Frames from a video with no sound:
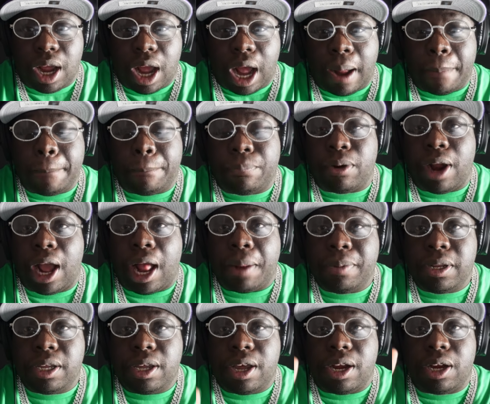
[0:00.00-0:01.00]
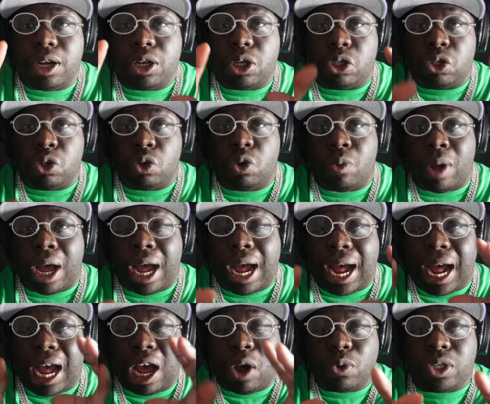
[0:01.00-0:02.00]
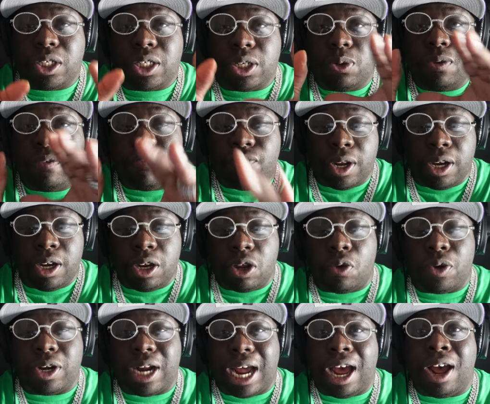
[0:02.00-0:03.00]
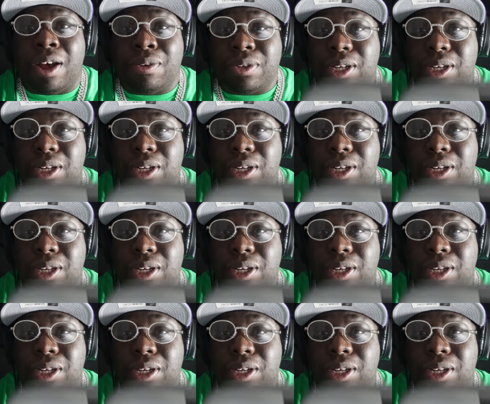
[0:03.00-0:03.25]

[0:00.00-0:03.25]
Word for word: I'm probably gonna do a how-to video on how